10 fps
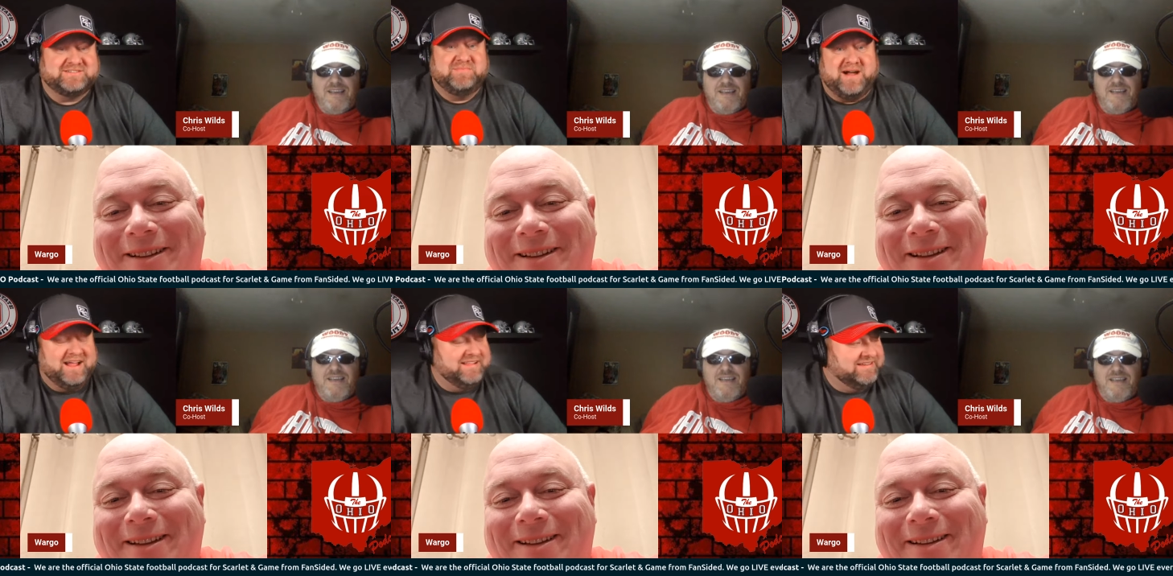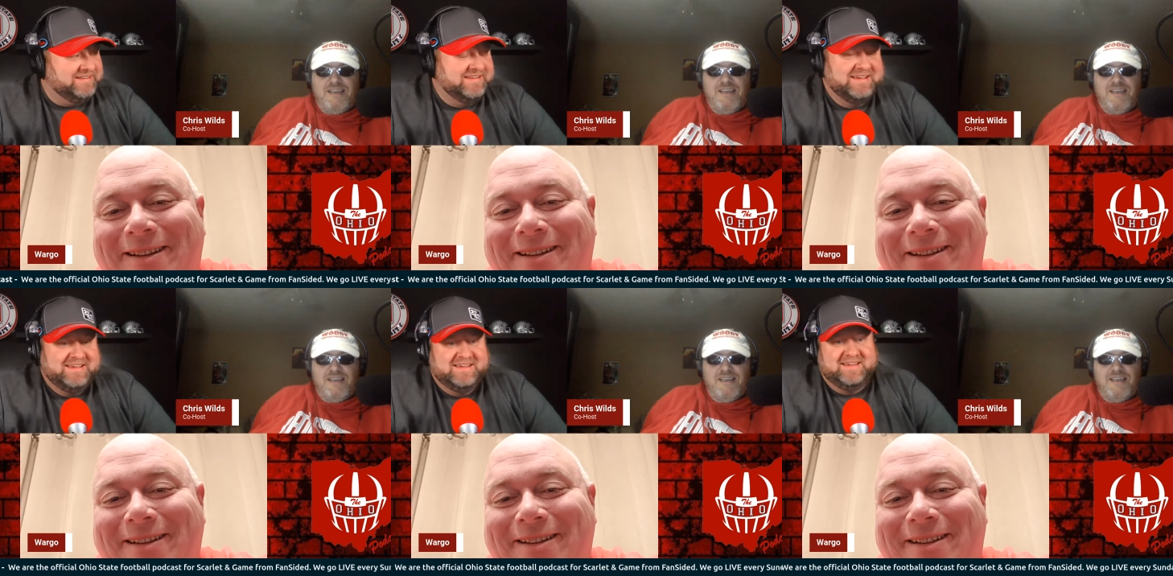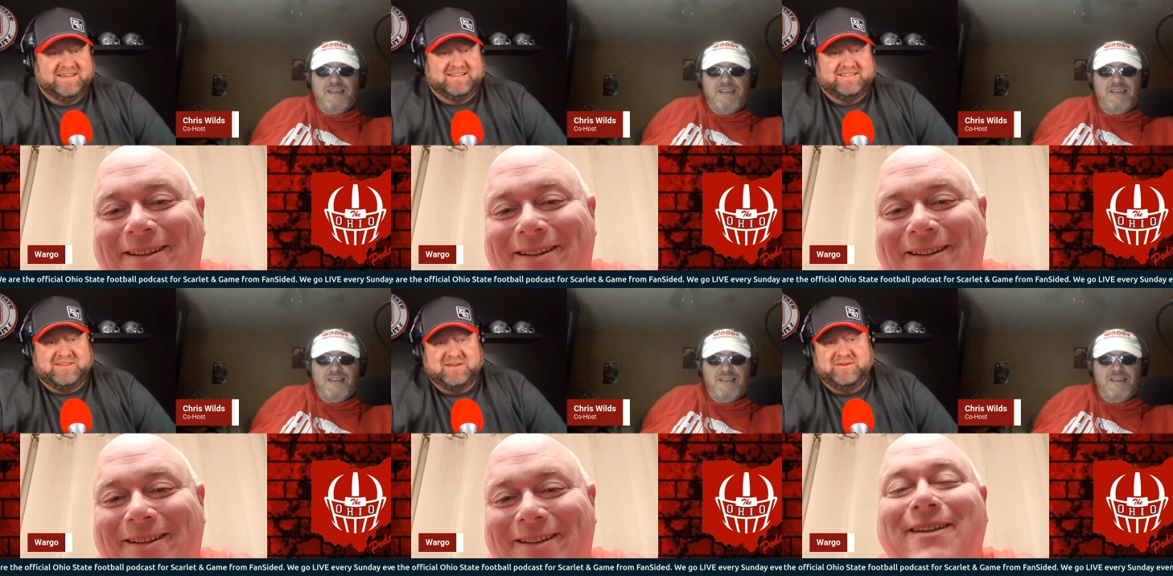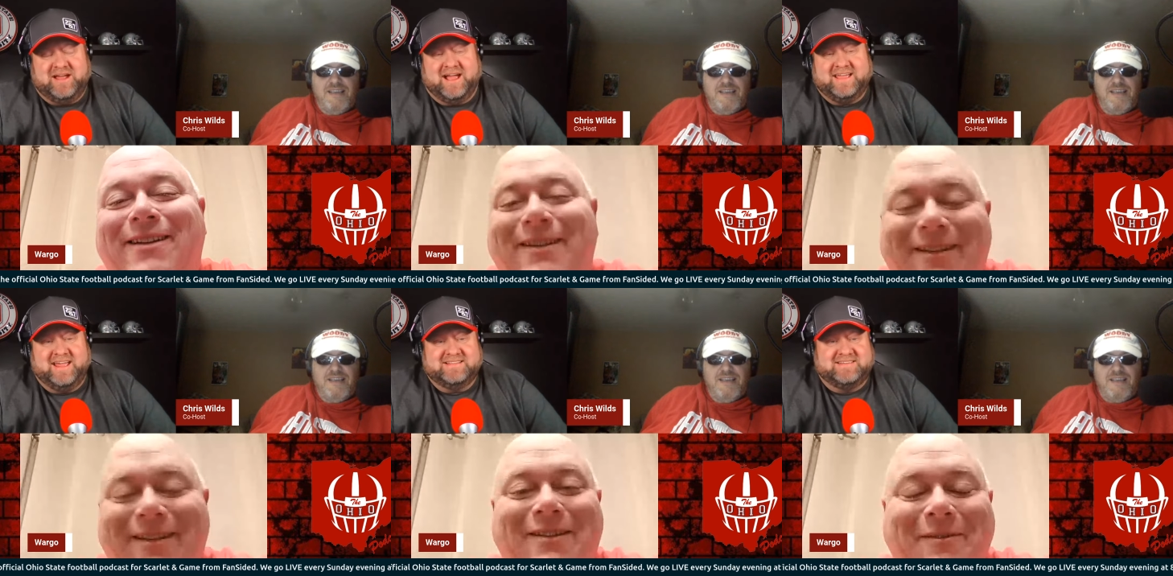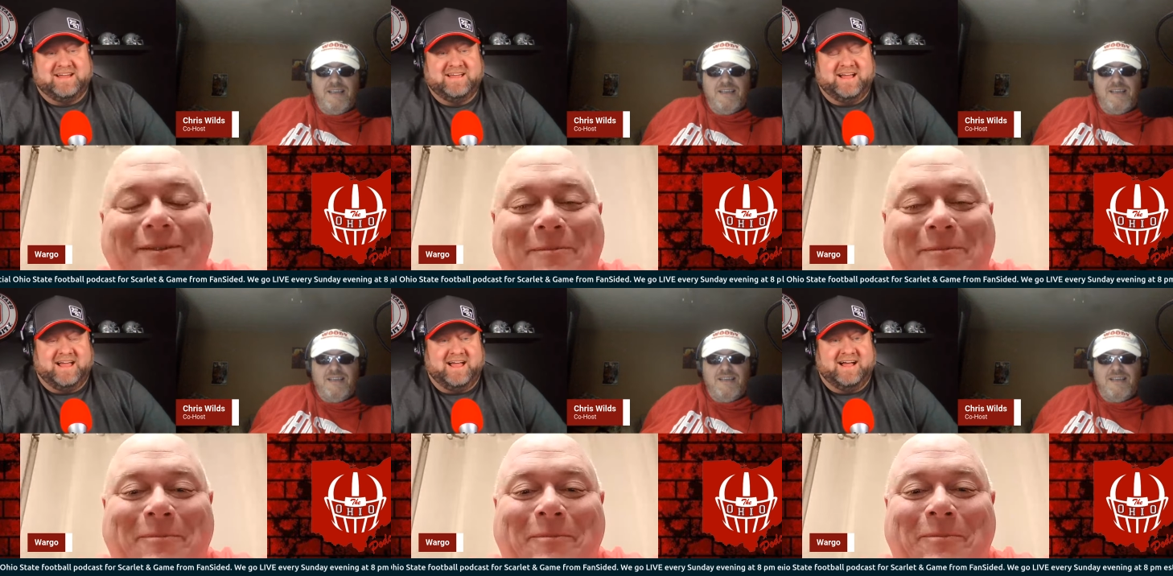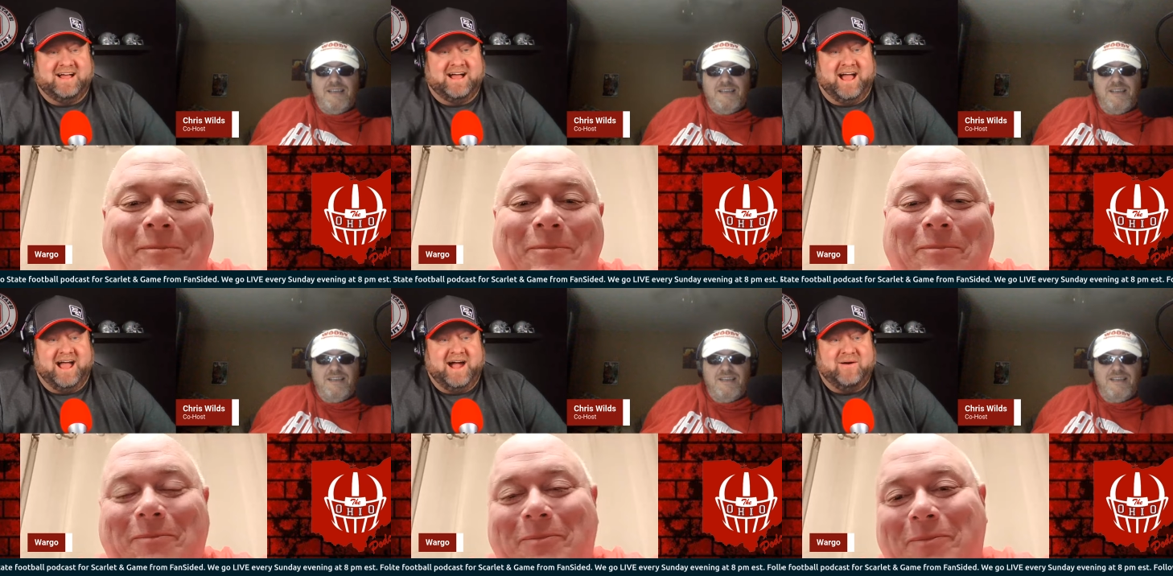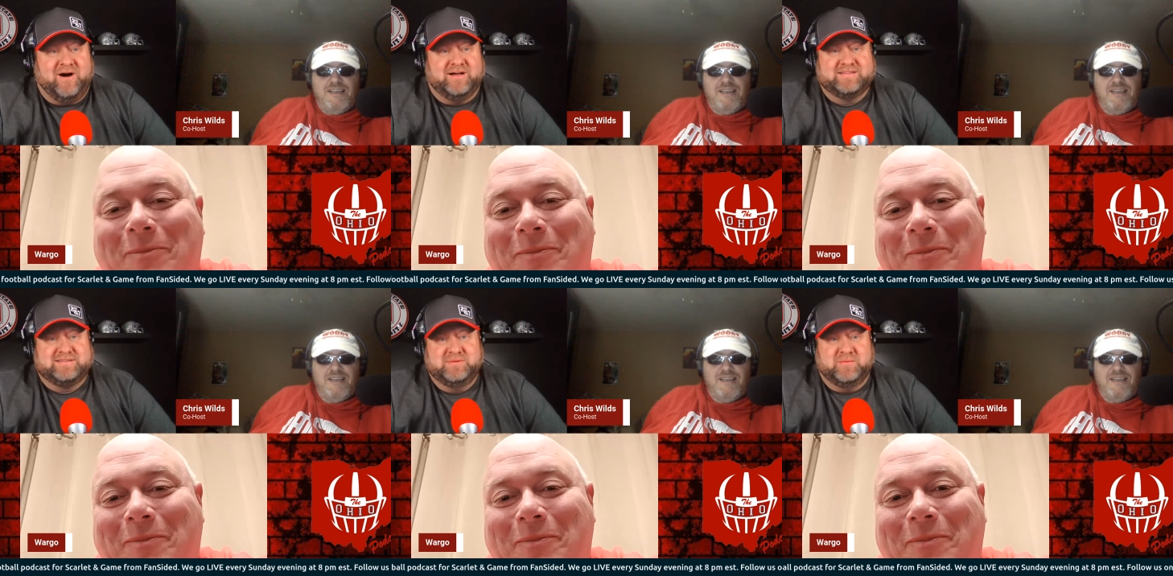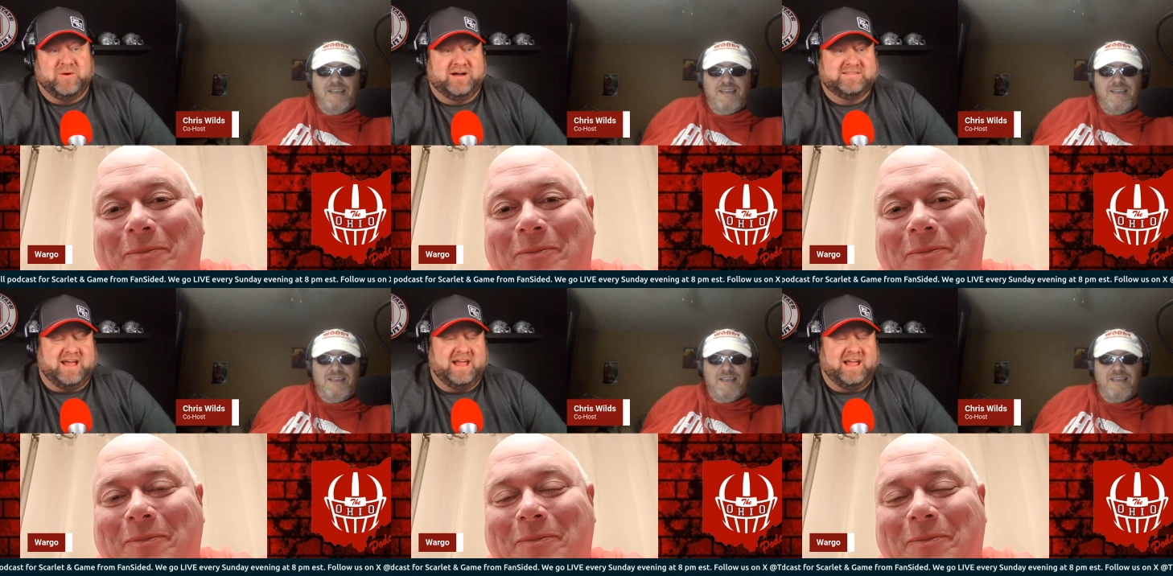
Speaker 1: smiling. Dude, I can't tell you how awesome it was.